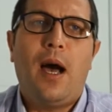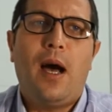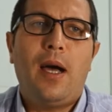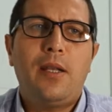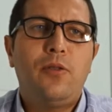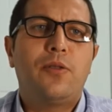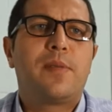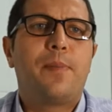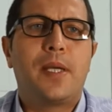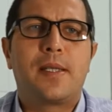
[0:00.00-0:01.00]
I do
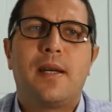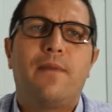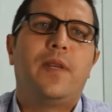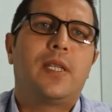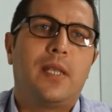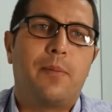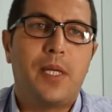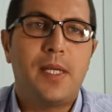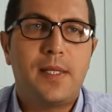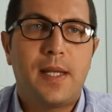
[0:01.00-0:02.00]
speak some
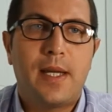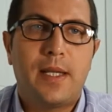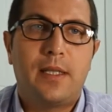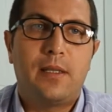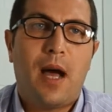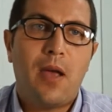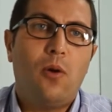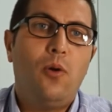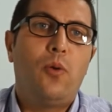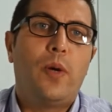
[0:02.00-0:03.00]
Vietnamese, and I
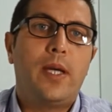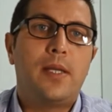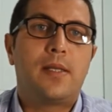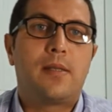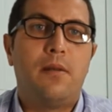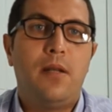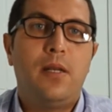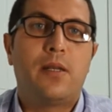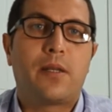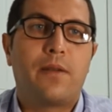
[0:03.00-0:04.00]
always
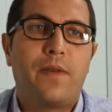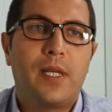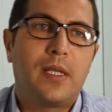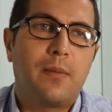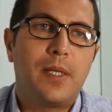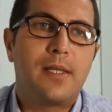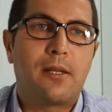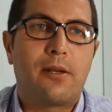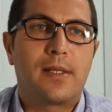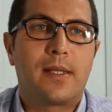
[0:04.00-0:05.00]
learn the Vietnamese
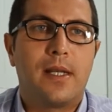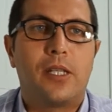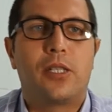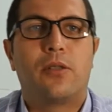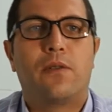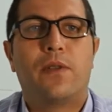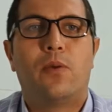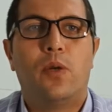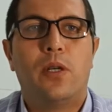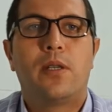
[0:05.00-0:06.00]
translation of the
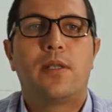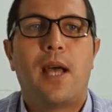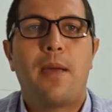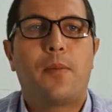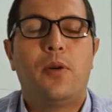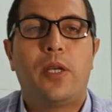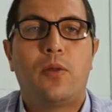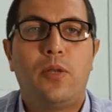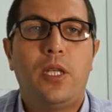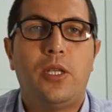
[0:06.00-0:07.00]
words I'm going
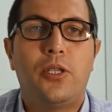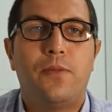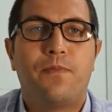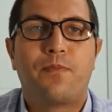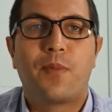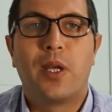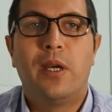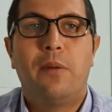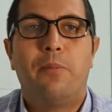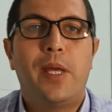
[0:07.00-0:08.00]
to teach.
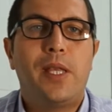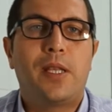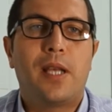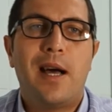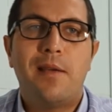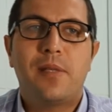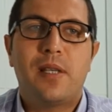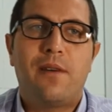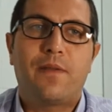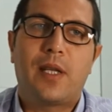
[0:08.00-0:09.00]
Many times
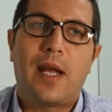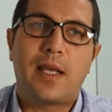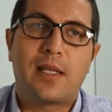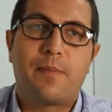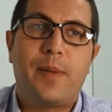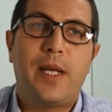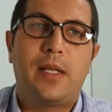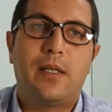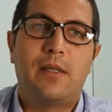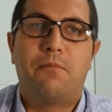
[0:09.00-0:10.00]
after I explain
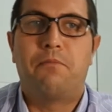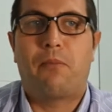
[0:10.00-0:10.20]
the